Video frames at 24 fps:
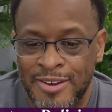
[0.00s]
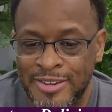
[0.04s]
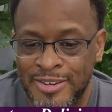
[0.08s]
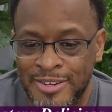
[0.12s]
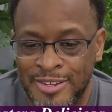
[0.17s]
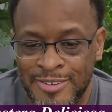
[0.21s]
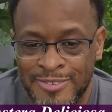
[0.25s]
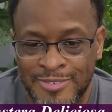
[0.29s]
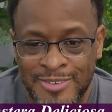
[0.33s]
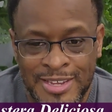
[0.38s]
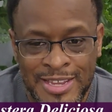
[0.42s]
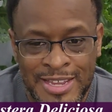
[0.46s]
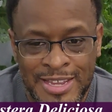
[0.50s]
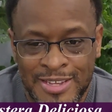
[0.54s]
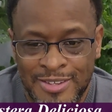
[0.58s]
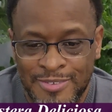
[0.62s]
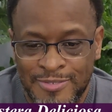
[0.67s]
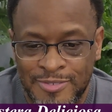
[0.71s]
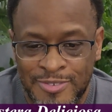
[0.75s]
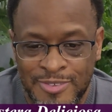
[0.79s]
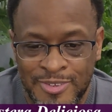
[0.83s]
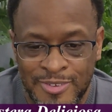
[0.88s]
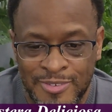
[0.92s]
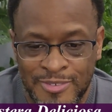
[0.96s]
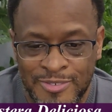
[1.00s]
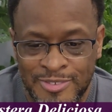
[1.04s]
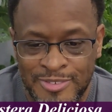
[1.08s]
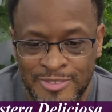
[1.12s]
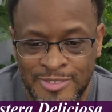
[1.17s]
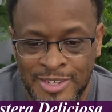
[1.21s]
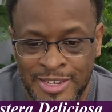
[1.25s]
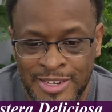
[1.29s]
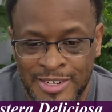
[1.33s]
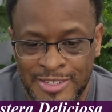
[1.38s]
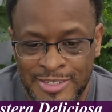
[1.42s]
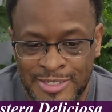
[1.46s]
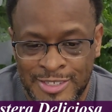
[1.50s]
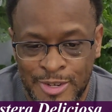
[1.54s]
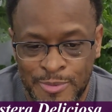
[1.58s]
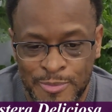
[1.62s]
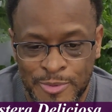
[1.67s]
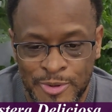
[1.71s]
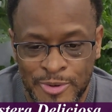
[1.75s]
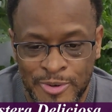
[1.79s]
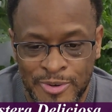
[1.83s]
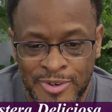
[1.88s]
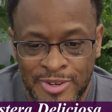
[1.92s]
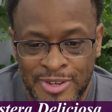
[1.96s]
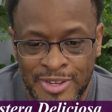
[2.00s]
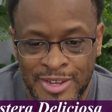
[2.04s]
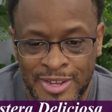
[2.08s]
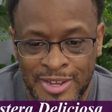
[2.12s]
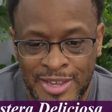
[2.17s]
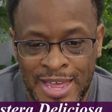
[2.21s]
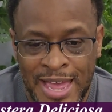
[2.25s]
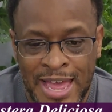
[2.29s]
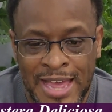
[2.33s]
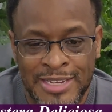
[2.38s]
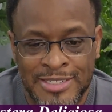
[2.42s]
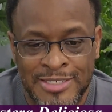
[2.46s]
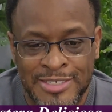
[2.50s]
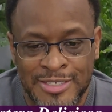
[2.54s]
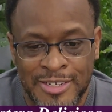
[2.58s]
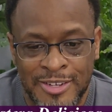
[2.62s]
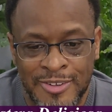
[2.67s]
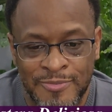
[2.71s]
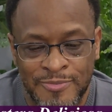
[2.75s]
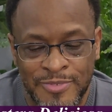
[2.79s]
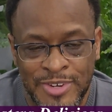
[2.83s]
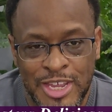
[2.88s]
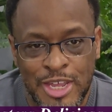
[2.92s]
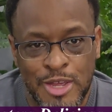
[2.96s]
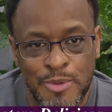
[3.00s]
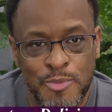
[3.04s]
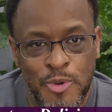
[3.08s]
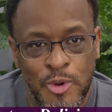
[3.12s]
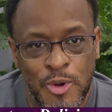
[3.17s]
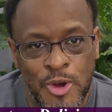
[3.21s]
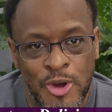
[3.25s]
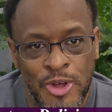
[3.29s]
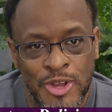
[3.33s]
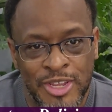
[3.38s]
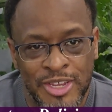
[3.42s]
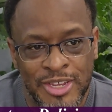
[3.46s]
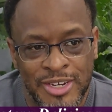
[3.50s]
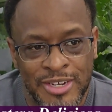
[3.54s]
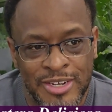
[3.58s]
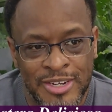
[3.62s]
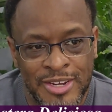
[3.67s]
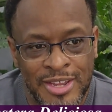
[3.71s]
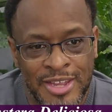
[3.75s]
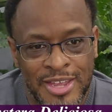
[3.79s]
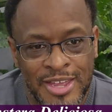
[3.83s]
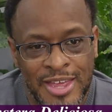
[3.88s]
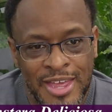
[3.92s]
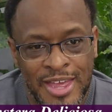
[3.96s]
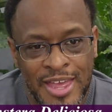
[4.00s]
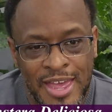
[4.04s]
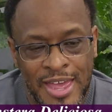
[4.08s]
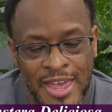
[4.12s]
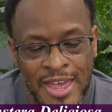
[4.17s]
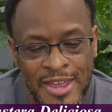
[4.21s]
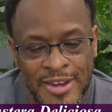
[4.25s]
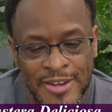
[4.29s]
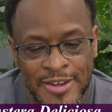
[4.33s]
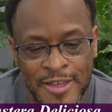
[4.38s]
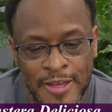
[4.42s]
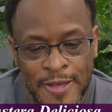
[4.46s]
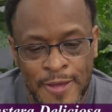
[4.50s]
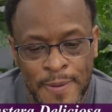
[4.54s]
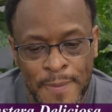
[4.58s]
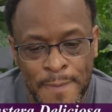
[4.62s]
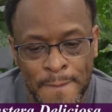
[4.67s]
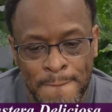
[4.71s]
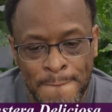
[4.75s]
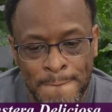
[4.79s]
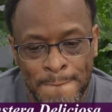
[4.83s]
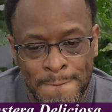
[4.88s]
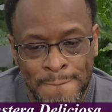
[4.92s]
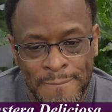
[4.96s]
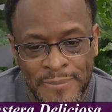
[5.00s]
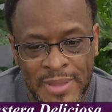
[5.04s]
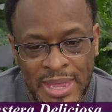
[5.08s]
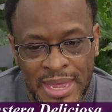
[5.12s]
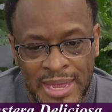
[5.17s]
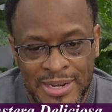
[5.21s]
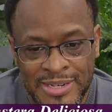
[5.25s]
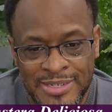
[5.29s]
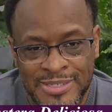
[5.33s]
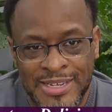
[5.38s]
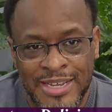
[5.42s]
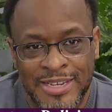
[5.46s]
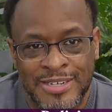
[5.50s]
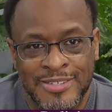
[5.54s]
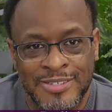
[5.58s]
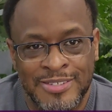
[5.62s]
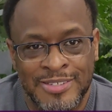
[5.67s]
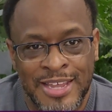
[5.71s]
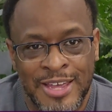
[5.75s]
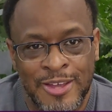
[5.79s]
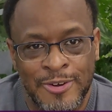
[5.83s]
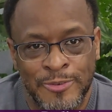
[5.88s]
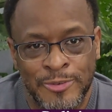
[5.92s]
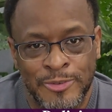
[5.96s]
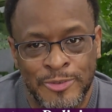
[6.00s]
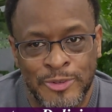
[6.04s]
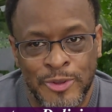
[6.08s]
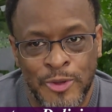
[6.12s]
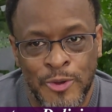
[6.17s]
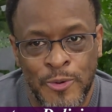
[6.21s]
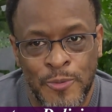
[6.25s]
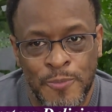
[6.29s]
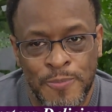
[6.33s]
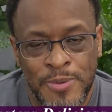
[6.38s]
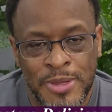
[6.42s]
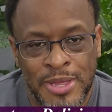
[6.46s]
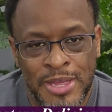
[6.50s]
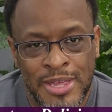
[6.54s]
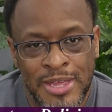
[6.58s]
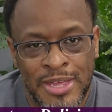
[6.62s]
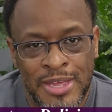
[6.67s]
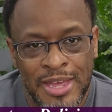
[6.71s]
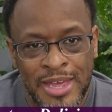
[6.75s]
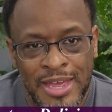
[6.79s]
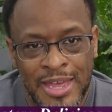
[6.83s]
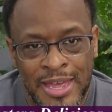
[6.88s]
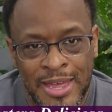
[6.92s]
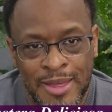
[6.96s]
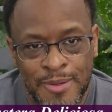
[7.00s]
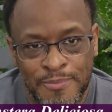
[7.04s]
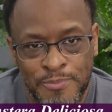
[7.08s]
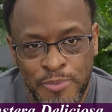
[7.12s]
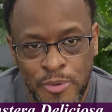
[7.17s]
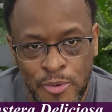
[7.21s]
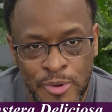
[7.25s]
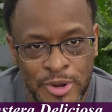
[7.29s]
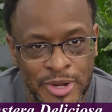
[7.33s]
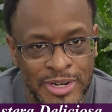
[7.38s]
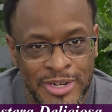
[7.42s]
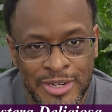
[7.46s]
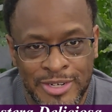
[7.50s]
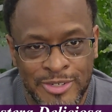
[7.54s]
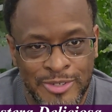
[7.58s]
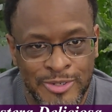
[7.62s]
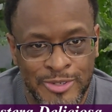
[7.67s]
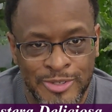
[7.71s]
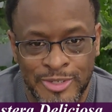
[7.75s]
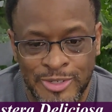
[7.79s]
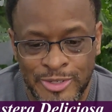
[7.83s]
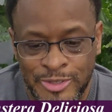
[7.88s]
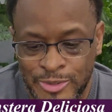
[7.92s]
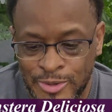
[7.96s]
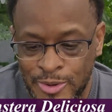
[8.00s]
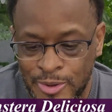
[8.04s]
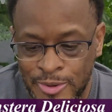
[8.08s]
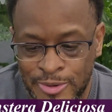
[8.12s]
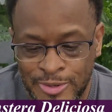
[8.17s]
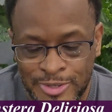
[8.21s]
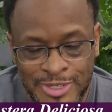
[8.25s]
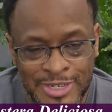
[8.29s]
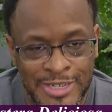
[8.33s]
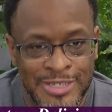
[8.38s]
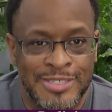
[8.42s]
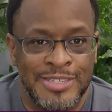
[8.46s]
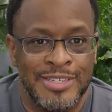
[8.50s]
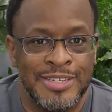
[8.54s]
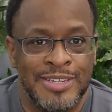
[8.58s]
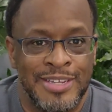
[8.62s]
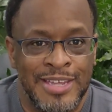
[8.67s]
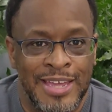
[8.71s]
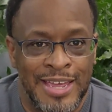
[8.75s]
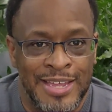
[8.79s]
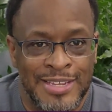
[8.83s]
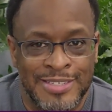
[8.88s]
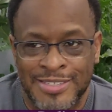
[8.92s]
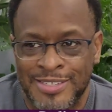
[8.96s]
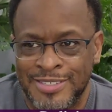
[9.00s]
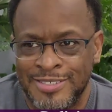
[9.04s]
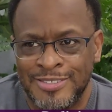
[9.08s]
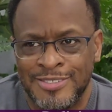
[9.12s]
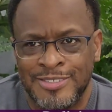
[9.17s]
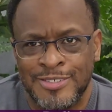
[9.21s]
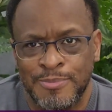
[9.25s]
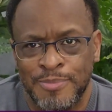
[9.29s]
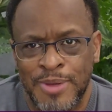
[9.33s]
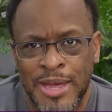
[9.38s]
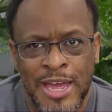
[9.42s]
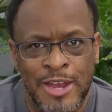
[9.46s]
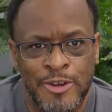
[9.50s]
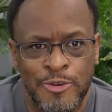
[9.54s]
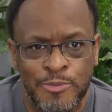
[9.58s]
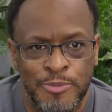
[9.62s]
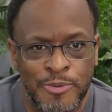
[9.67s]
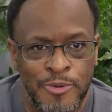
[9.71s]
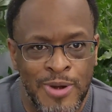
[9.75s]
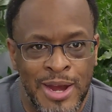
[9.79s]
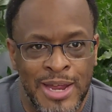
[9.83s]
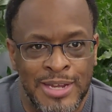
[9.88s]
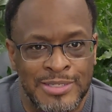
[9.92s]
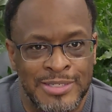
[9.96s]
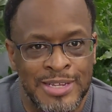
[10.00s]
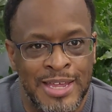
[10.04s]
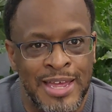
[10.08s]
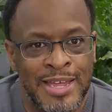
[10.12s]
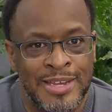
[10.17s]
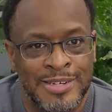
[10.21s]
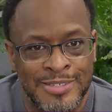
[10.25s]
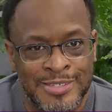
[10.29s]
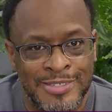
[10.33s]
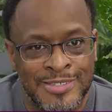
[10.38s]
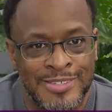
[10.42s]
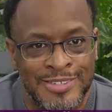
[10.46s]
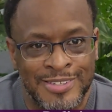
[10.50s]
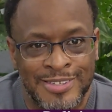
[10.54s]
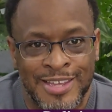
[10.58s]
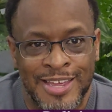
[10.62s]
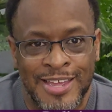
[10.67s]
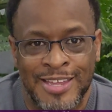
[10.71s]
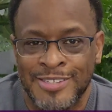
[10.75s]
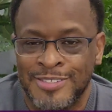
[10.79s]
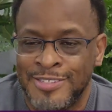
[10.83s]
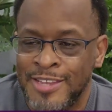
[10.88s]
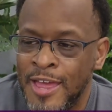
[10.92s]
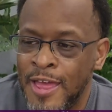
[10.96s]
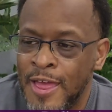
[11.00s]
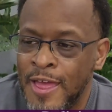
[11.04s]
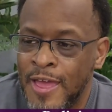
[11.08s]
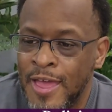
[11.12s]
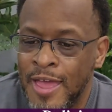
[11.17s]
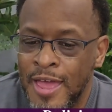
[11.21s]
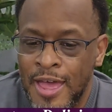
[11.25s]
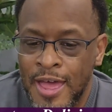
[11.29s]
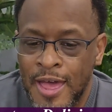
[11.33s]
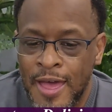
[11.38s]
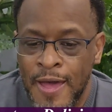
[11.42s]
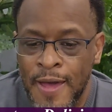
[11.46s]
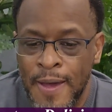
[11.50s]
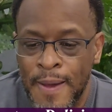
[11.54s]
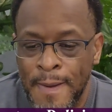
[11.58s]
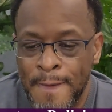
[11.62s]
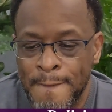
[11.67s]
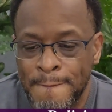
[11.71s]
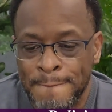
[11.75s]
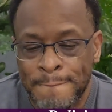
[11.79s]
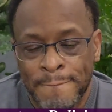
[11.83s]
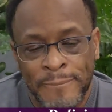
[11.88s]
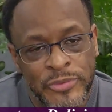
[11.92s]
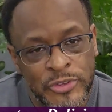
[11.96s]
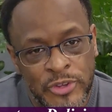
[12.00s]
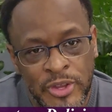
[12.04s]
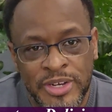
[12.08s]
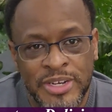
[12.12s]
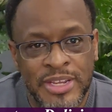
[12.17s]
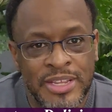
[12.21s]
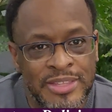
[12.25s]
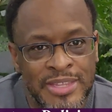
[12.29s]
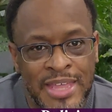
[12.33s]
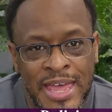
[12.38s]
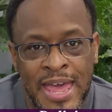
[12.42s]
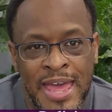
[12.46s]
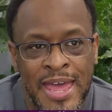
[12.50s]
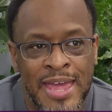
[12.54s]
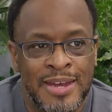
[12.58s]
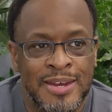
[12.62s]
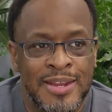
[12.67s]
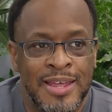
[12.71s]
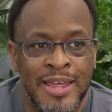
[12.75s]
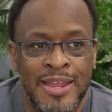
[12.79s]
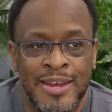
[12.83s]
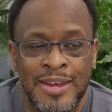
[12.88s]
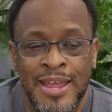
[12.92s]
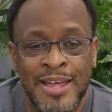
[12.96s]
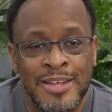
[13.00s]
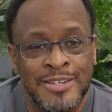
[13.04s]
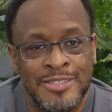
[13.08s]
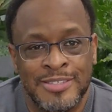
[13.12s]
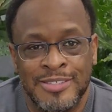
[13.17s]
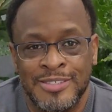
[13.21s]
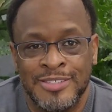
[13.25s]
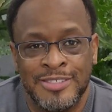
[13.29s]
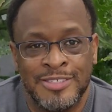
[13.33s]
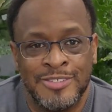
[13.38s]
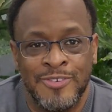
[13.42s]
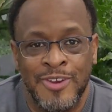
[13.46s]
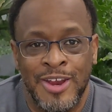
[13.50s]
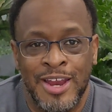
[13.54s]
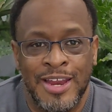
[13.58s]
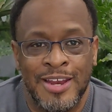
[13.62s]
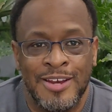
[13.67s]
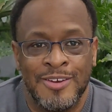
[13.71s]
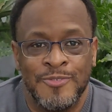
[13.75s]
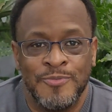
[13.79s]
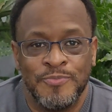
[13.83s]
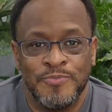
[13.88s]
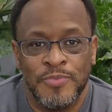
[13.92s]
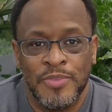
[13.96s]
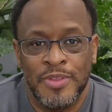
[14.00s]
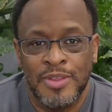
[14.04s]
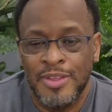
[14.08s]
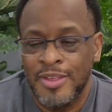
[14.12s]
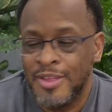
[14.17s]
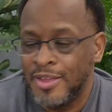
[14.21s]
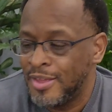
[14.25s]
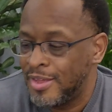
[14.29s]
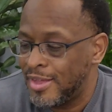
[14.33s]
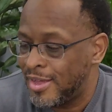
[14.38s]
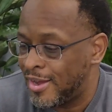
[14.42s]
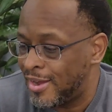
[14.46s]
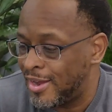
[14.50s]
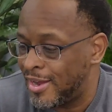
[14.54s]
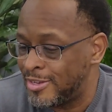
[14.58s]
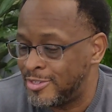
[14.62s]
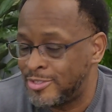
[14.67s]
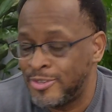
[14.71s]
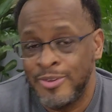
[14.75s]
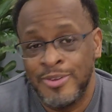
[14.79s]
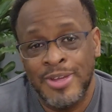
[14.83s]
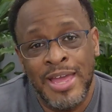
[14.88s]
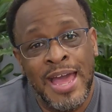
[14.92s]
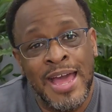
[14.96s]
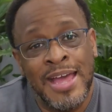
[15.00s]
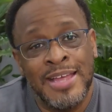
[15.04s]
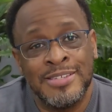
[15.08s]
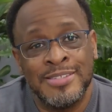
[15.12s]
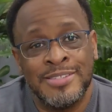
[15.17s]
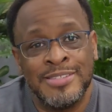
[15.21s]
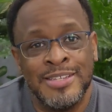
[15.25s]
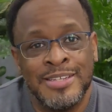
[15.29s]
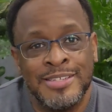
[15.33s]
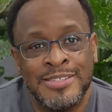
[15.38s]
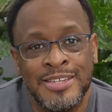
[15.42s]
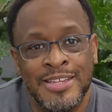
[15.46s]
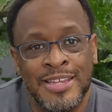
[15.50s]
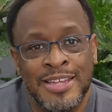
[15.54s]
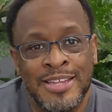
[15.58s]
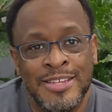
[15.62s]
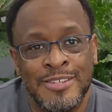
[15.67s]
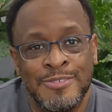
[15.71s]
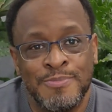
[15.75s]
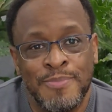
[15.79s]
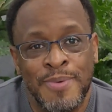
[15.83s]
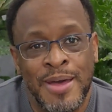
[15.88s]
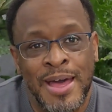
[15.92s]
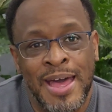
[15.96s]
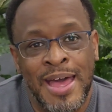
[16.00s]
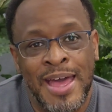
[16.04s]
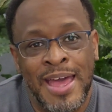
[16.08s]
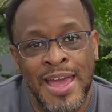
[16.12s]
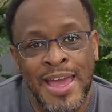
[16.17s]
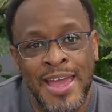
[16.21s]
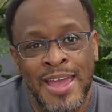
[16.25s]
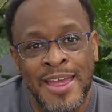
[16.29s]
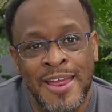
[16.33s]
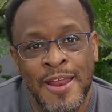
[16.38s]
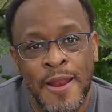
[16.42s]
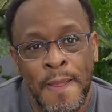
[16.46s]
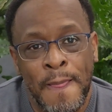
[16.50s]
and then did a similar concoction of neem oil and insecticidal soap, and poured it into the soil just in case, and some hydroperoxide just in case. So I did that, and now she looks great. All right, so guys, this is my